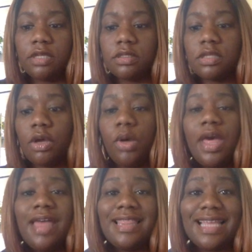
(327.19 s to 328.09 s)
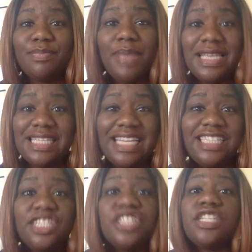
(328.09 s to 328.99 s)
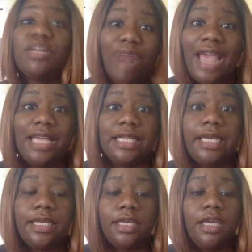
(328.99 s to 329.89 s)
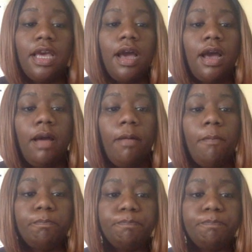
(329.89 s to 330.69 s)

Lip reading: So that's basically just a right click. Um,